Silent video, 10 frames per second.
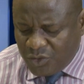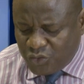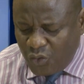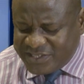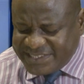
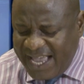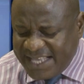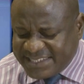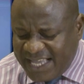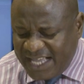to
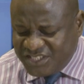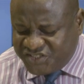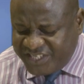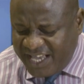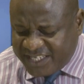test and
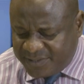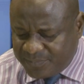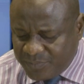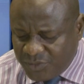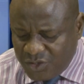check
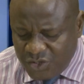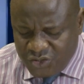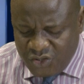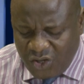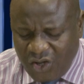
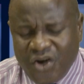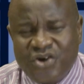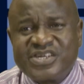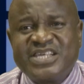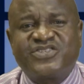your
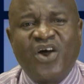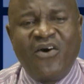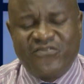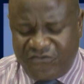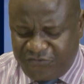
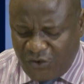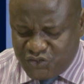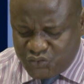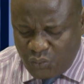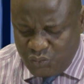resolve for
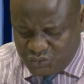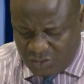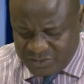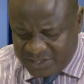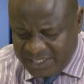
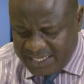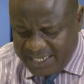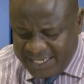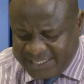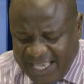solution
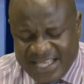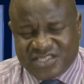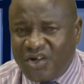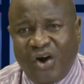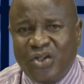
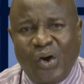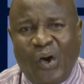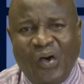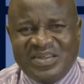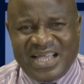against all
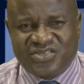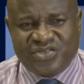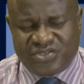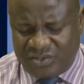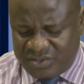odds and
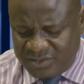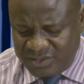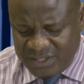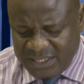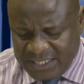situation.
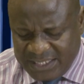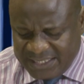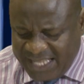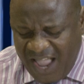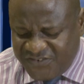
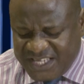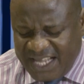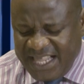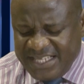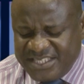Life
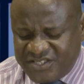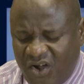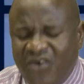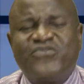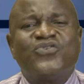challenges
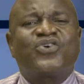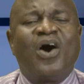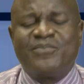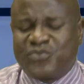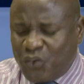often
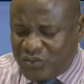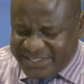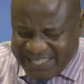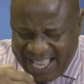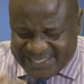come to
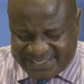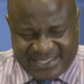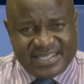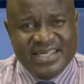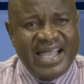
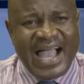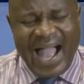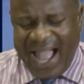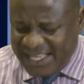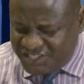test
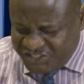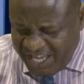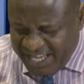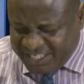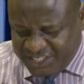and
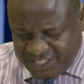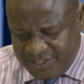check